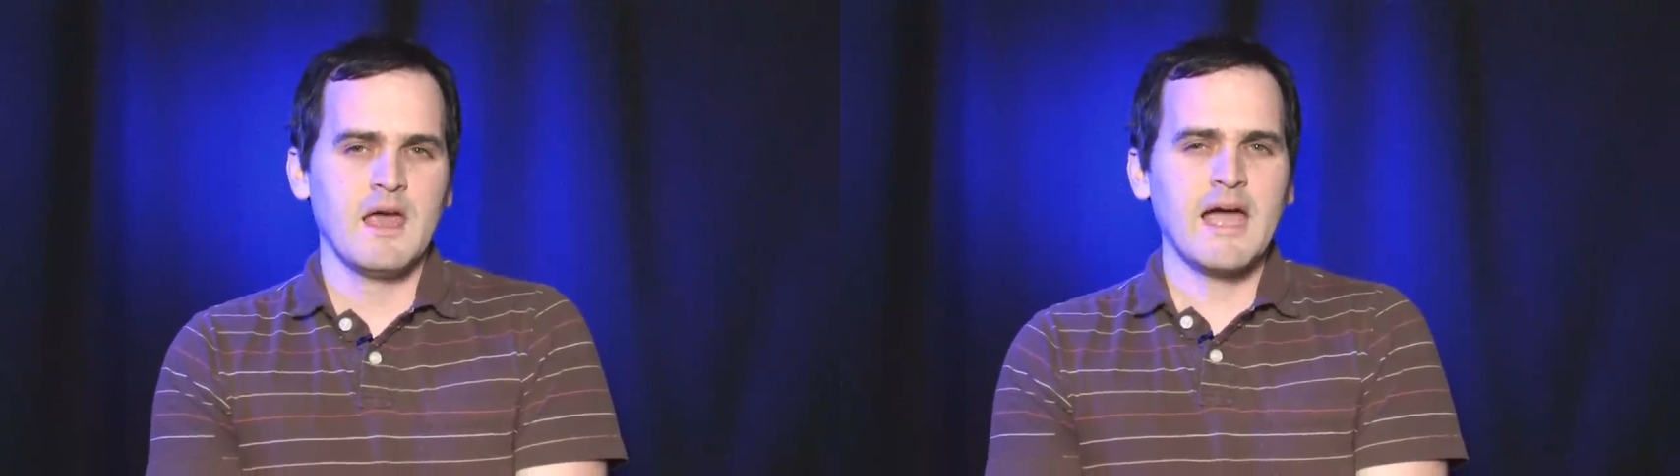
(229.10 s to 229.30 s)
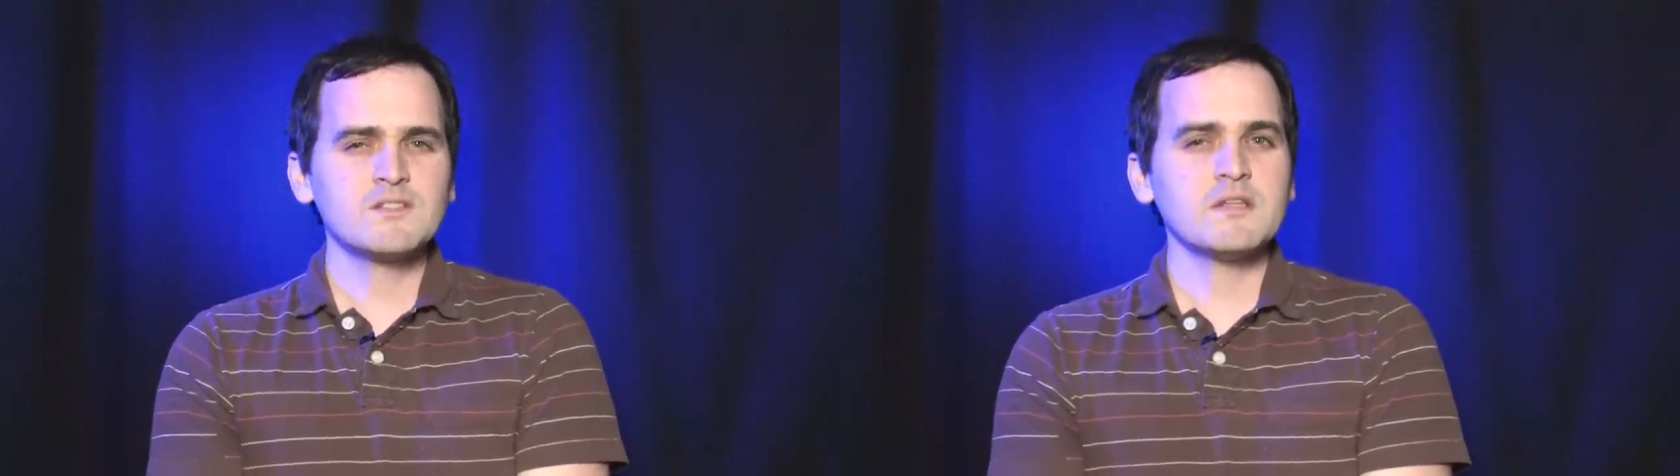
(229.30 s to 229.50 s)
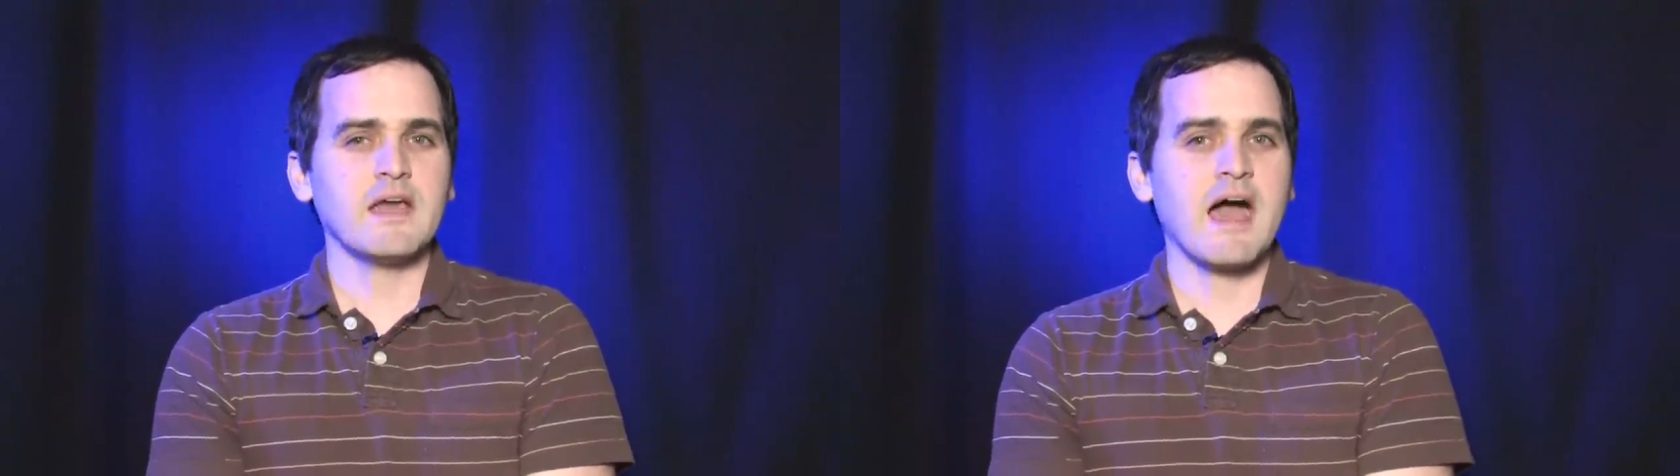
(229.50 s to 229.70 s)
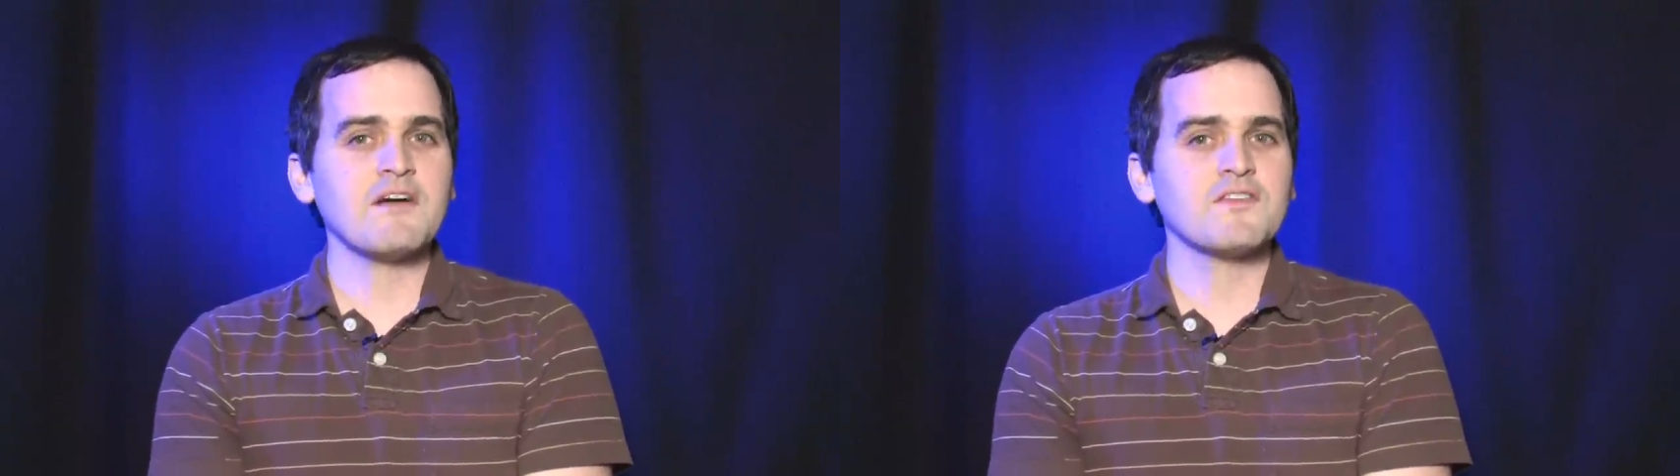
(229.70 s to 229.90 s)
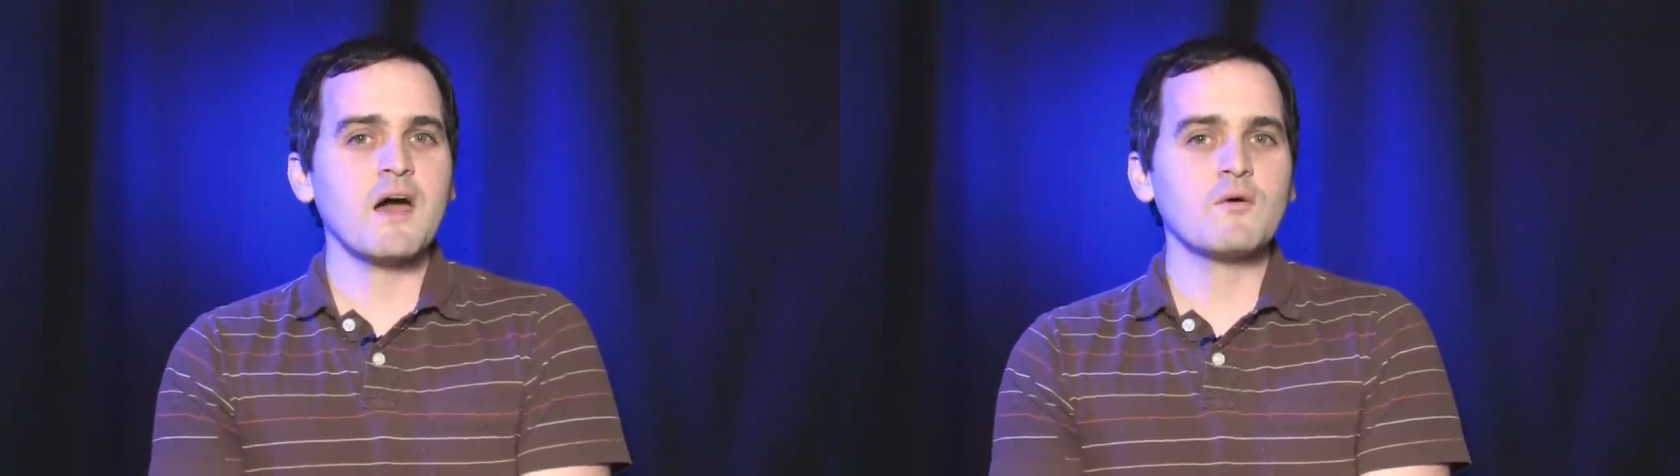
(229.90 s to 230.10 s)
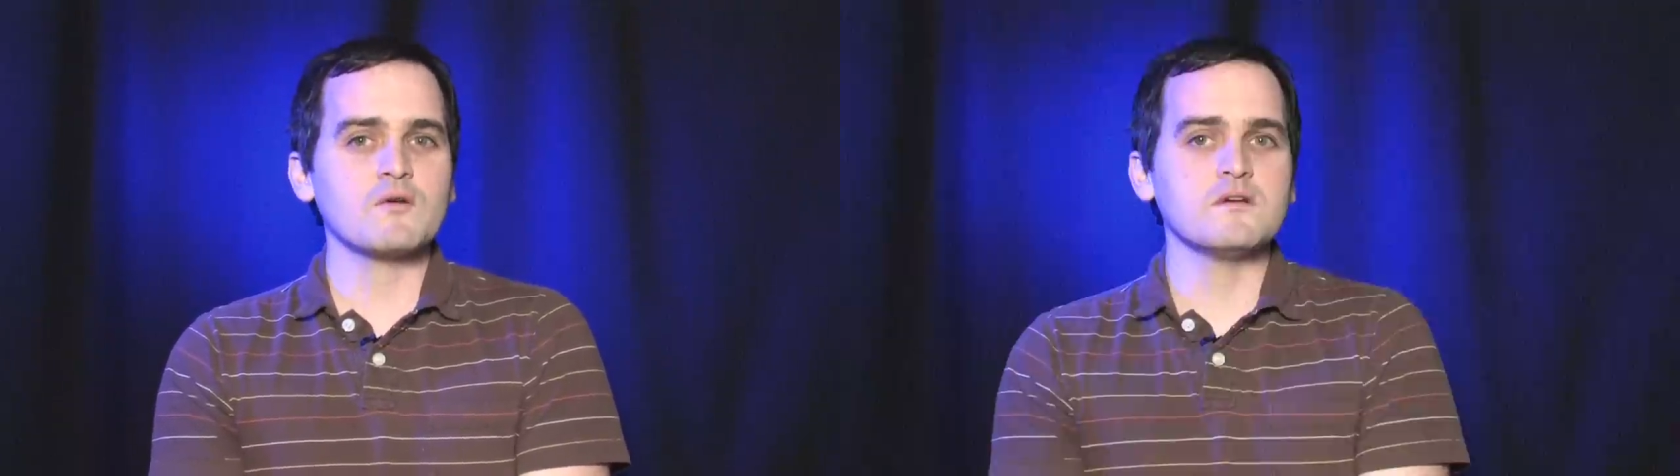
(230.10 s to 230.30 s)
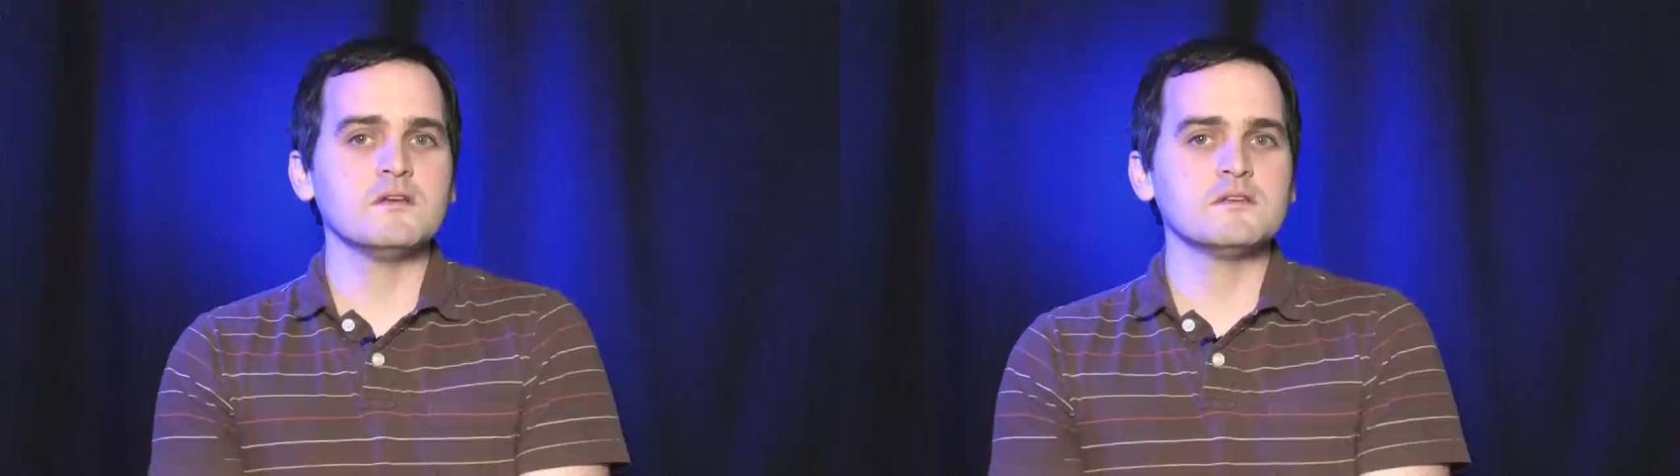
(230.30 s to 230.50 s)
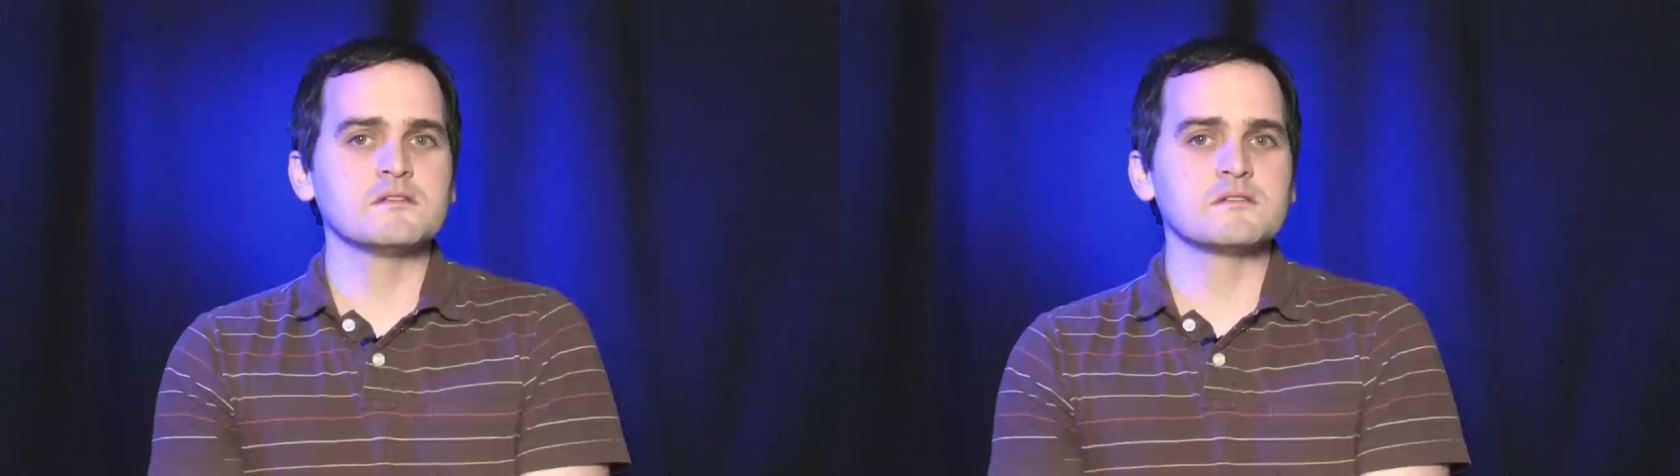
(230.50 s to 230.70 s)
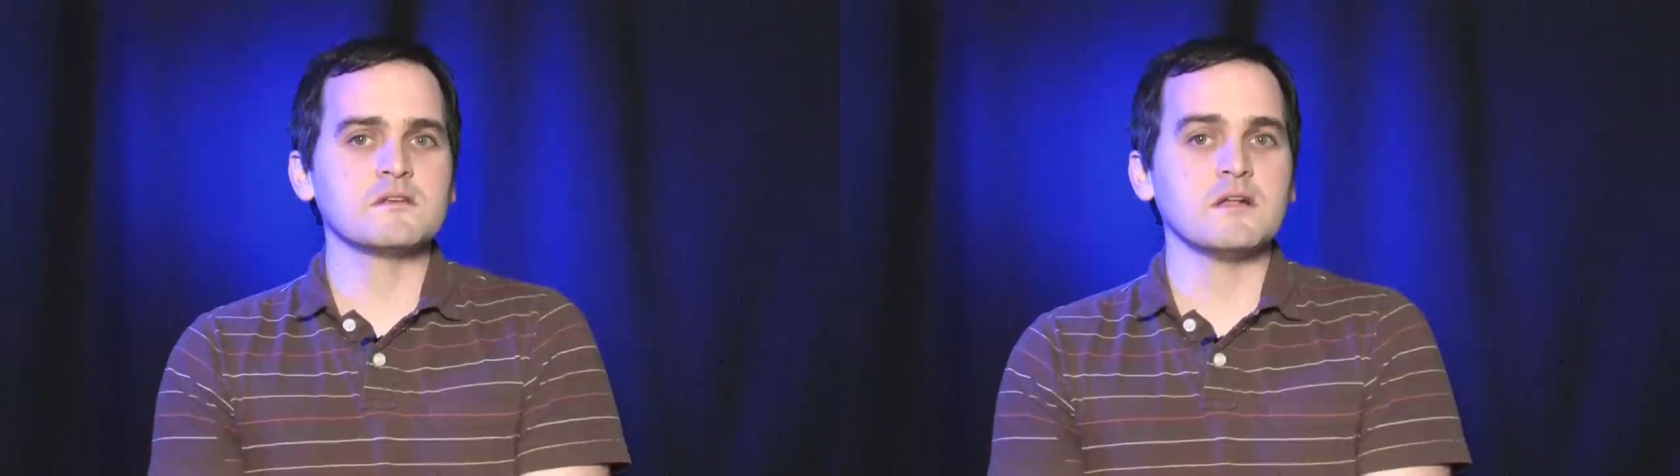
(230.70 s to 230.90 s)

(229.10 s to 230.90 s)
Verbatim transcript: Actually, a half hour is